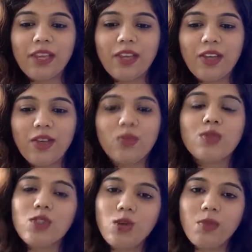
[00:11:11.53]
Thank you
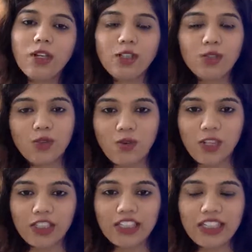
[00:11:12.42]
so much for
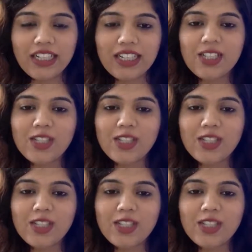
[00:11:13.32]
watching.